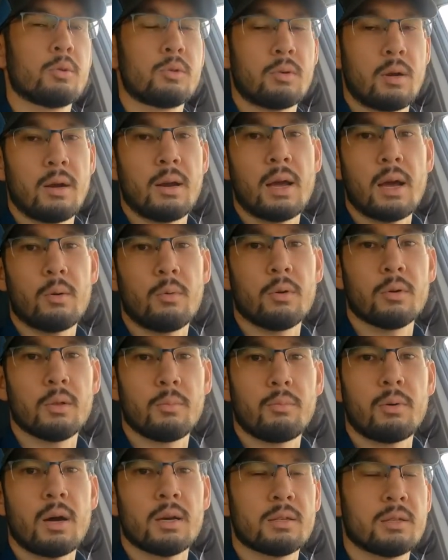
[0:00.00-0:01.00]
which right now we're in
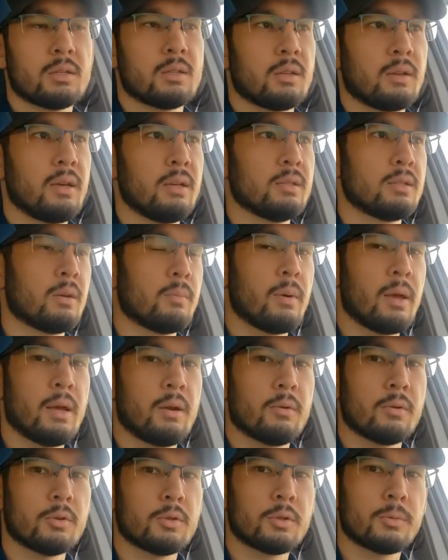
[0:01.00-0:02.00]
the process of getting some
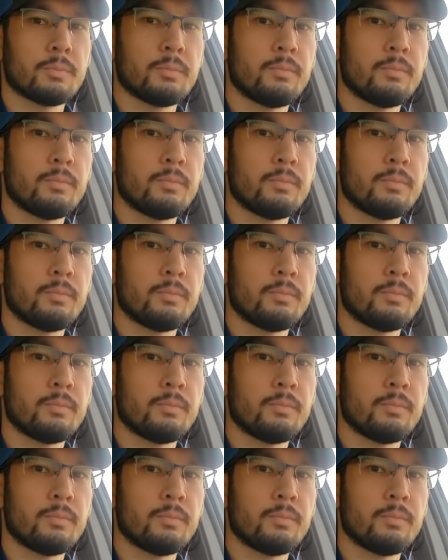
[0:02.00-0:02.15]
acres.